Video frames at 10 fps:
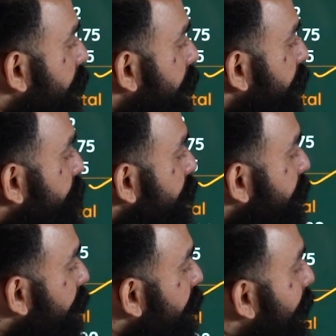given
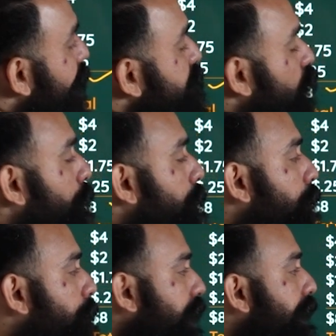here as a
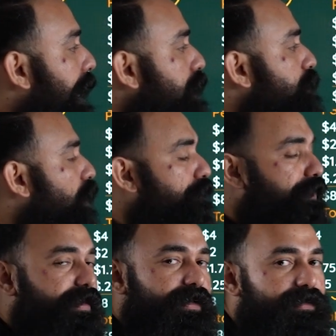pre-tax
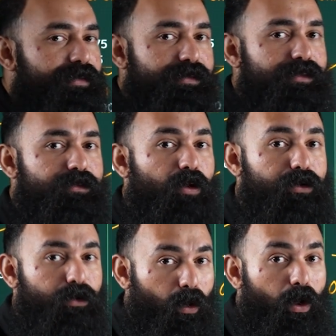profit, this is
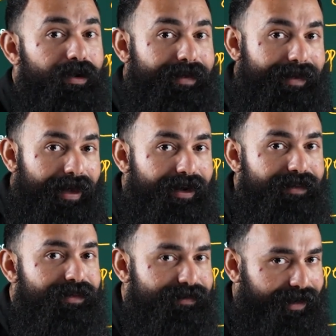not wrong here
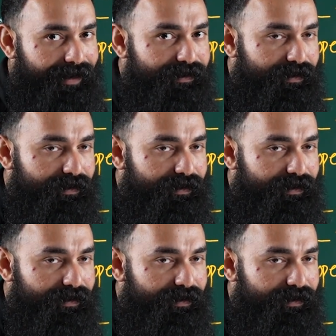in this case.